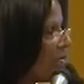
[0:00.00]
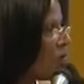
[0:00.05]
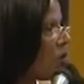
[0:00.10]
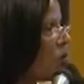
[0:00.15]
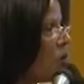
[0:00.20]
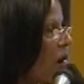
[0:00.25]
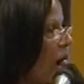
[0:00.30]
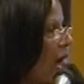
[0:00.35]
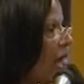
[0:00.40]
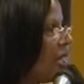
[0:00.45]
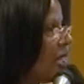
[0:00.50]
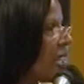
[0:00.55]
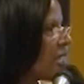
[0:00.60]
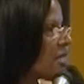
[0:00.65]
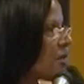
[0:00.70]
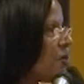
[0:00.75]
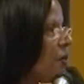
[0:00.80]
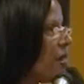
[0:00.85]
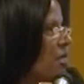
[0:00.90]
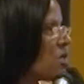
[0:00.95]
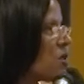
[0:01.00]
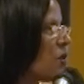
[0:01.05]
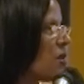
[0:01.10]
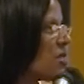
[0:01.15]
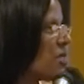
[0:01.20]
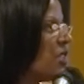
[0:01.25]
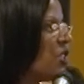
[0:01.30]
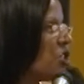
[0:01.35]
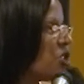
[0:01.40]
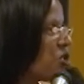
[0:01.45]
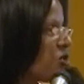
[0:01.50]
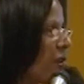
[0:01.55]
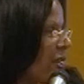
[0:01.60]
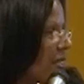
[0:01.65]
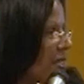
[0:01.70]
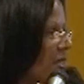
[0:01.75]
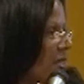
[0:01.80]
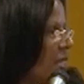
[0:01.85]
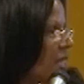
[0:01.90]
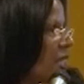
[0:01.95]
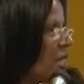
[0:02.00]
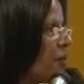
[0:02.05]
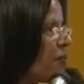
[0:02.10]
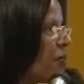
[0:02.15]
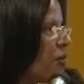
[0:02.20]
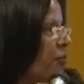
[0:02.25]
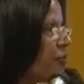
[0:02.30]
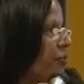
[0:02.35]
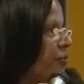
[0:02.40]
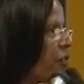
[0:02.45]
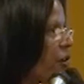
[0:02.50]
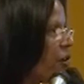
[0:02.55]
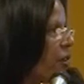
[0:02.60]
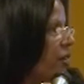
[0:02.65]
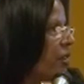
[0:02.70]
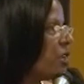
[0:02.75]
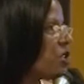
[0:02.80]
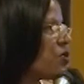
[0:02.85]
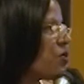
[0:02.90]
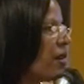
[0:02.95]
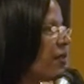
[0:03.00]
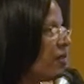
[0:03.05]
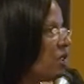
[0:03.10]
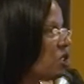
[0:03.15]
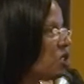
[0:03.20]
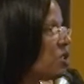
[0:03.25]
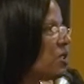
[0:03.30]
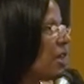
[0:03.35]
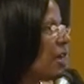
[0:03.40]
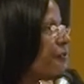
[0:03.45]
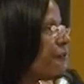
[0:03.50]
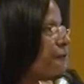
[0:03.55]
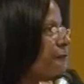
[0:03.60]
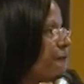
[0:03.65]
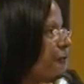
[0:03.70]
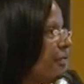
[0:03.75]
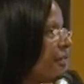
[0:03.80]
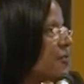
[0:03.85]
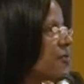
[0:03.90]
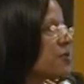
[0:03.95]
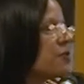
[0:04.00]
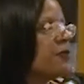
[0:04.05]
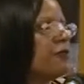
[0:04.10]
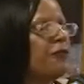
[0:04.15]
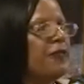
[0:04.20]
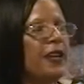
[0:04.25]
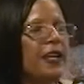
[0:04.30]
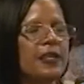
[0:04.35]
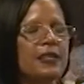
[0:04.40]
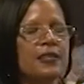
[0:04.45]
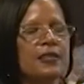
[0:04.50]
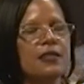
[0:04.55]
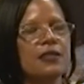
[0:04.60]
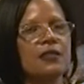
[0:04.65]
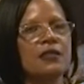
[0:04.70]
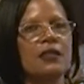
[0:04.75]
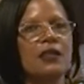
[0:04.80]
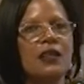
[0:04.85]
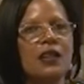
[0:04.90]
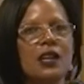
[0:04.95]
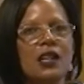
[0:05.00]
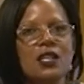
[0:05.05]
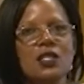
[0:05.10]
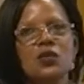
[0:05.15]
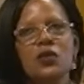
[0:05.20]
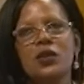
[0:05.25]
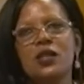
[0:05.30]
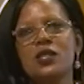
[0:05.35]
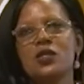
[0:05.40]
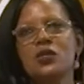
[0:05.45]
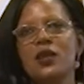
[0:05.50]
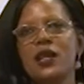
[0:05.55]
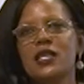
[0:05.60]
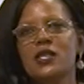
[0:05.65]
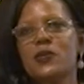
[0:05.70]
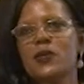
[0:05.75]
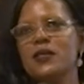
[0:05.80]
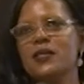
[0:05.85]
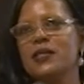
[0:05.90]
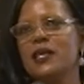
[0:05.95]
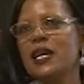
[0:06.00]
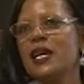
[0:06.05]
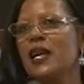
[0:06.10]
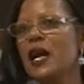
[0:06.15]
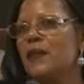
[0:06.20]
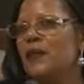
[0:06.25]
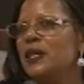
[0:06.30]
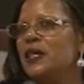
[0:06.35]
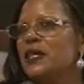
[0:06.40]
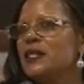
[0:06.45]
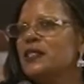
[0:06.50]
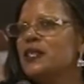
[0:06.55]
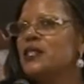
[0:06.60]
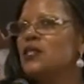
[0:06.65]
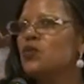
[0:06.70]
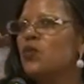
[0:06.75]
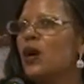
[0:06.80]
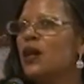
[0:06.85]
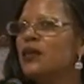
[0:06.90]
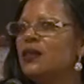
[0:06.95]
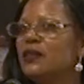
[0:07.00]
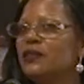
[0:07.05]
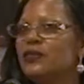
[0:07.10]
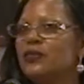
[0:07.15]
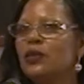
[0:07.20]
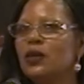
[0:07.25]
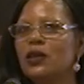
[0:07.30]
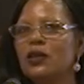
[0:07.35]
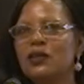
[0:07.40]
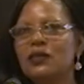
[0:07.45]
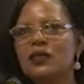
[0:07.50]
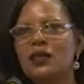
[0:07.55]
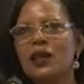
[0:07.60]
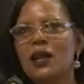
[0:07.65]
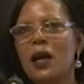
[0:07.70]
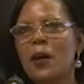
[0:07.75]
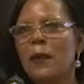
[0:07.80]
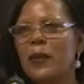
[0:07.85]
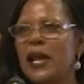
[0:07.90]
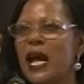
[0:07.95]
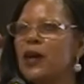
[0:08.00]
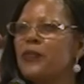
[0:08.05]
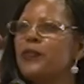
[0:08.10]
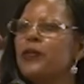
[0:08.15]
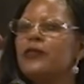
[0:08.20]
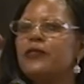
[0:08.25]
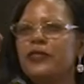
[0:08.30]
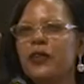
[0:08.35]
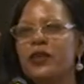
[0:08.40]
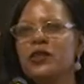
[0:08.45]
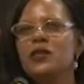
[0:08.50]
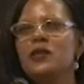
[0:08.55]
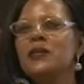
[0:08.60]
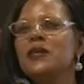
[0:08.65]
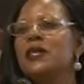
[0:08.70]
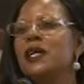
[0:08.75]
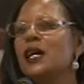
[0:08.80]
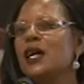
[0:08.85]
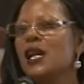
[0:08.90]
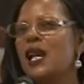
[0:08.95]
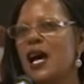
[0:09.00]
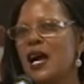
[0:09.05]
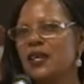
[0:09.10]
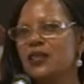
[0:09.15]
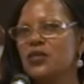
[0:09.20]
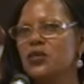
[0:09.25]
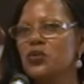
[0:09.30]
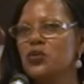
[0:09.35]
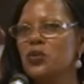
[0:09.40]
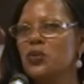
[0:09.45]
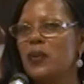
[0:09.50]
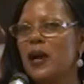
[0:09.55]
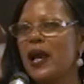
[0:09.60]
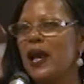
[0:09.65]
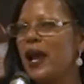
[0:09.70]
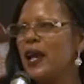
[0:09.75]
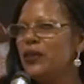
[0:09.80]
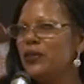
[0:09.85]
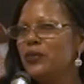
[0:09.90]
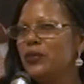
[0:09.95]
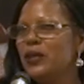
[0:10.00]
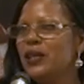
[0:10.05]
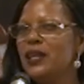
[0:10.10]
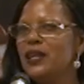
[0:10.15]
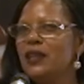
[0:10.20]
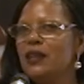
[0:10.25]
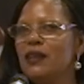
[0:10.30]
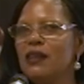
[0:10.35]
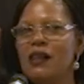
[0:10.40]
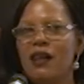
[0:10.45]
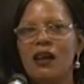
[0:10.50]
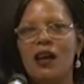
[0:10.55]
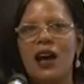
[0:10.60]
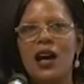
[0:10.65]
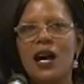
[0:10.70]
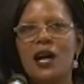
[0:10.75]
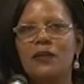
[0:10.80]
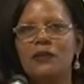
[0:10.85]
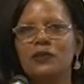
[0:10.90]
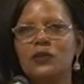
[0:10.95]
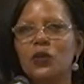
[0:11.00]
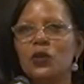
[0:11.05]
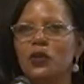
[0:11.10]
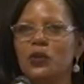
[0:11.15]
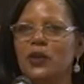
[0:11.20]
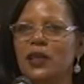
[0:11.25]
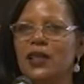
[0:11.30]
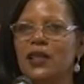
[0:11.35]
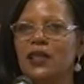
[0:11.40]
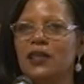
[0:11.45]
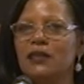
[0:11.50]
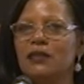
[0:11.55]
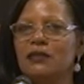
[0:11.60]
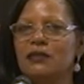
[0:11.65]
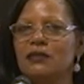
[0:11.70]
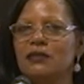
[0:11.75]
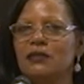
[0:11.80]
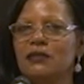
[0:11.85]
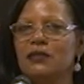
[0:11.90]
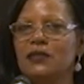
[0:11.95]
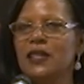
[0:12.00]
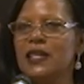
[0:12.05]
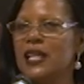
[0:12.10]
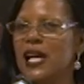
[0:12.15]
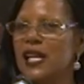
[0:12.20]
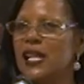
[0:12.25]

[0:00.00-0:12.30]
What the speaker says: that while the experience was interesting, they preferred the traditional face-to-face So the students were saying, I mean, this is wonderful, but I prefer to be in a classroom. I really don't really think